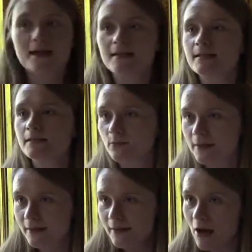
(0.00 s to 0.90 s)
desert
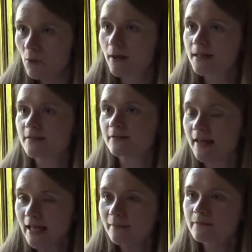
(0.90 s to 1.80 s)
with networks of
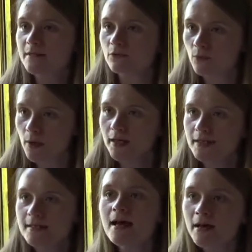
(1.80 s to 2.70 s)
names of words